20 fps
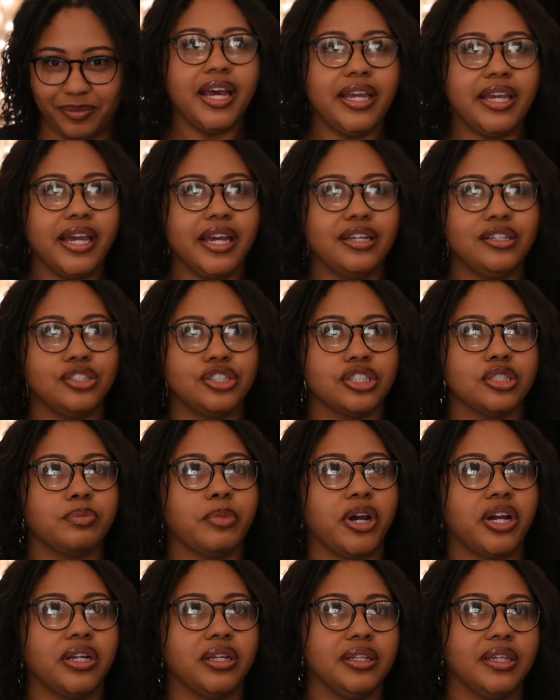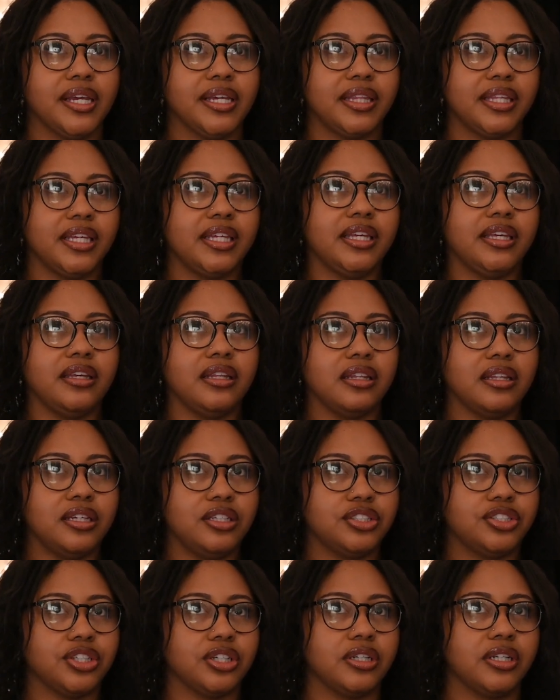Again, just part of like the
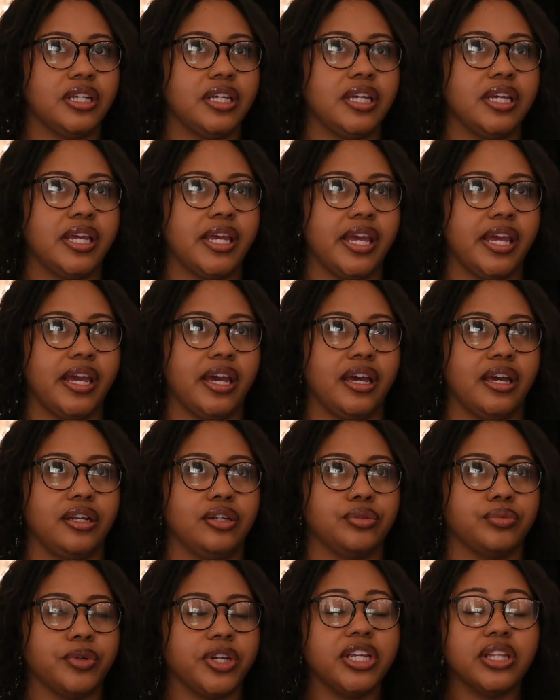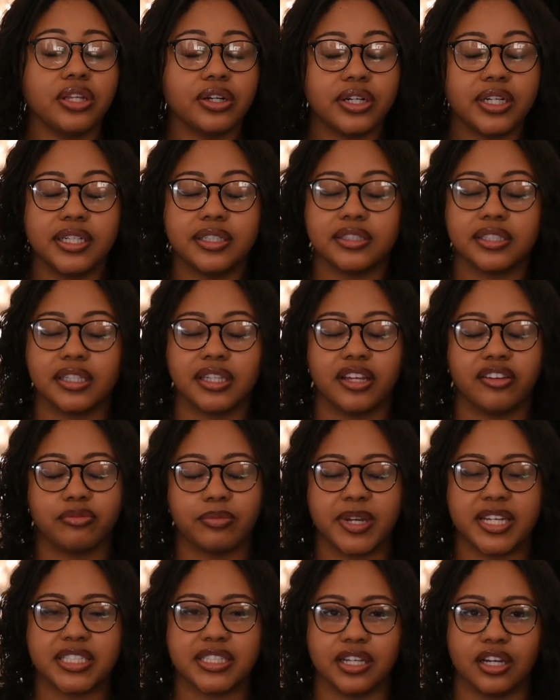healing journey and relearning to love
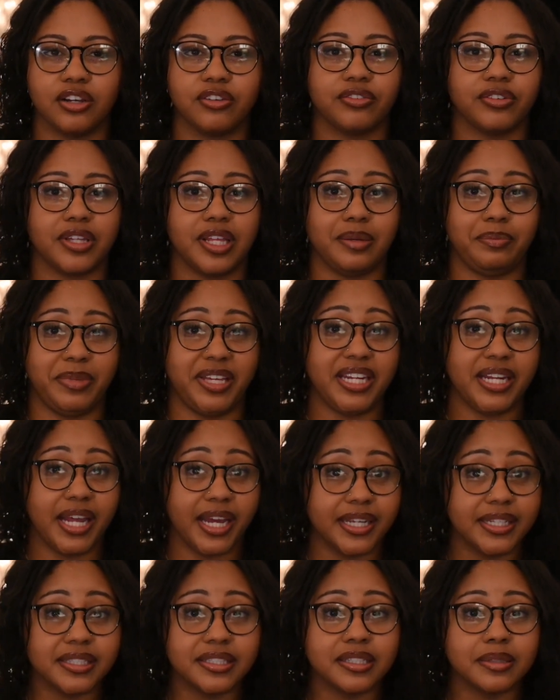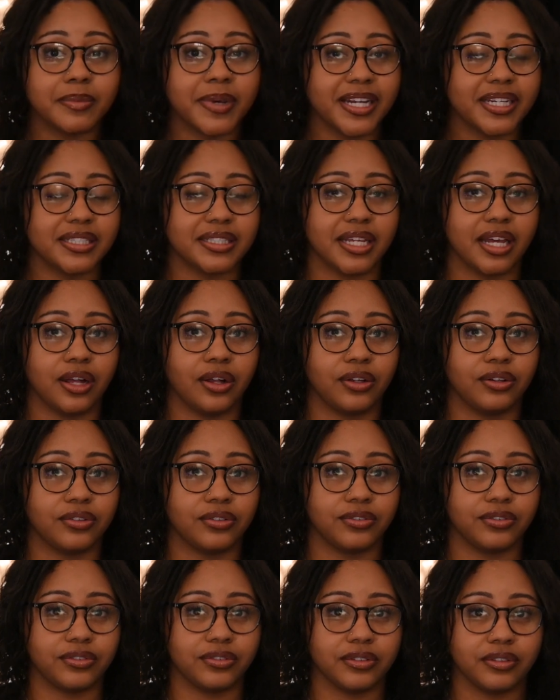myself and like be nice to
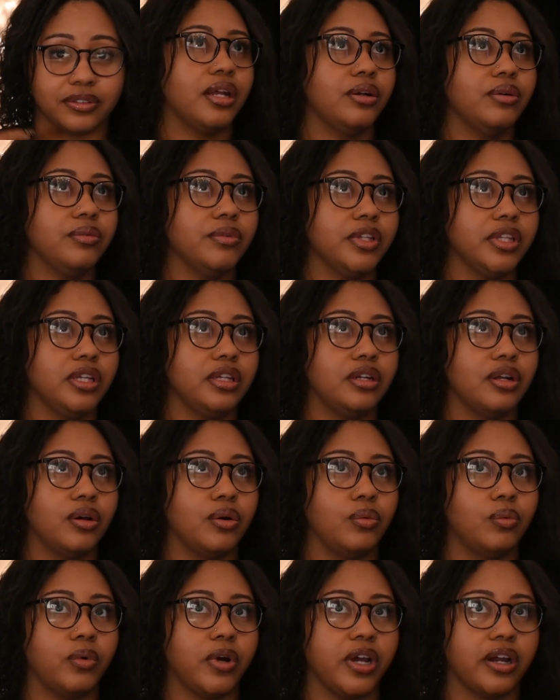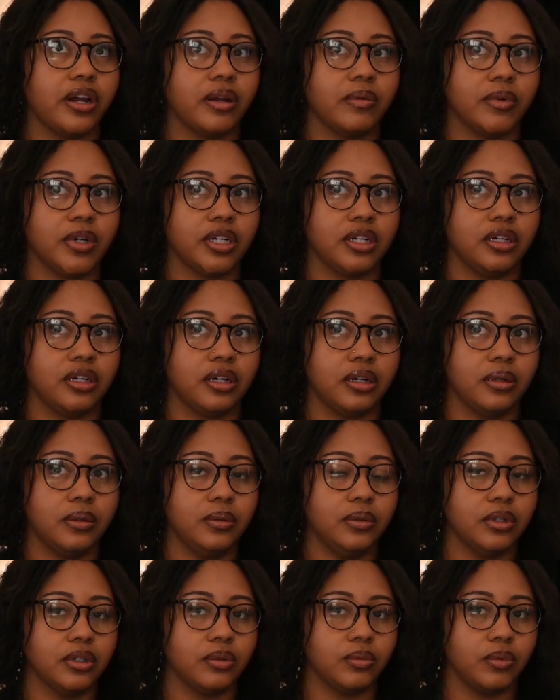myself. I don't really know where I want to
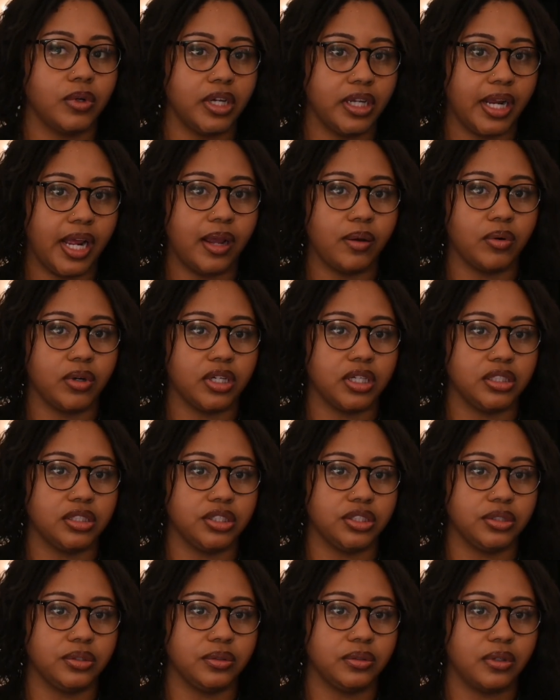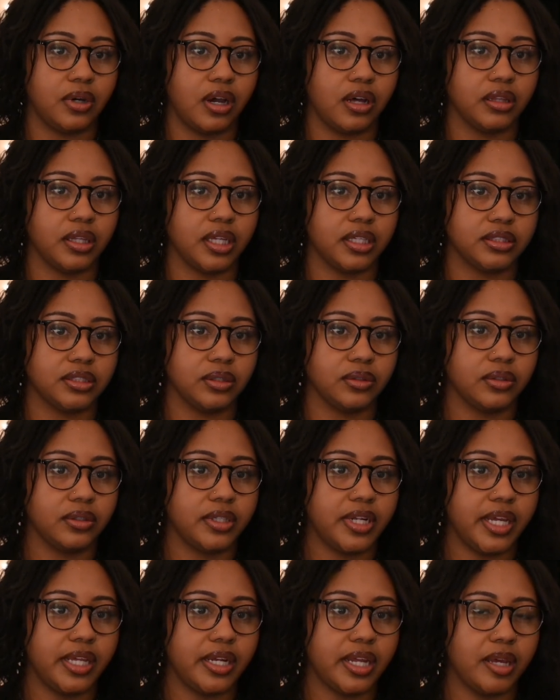go or what I want to do on that solo
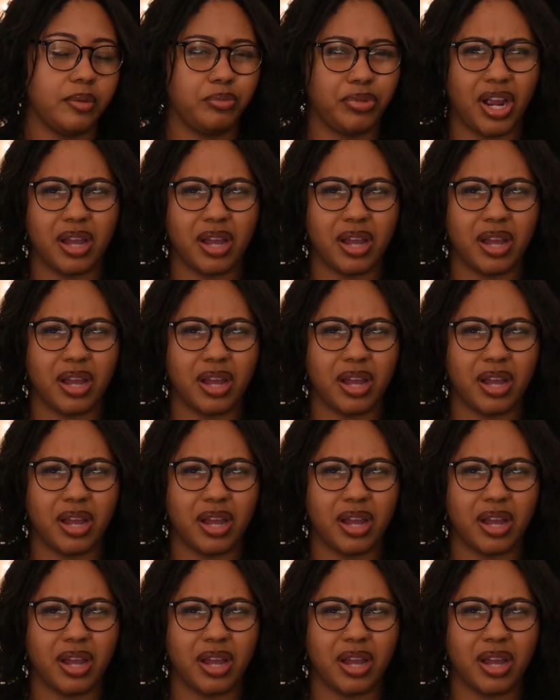date night.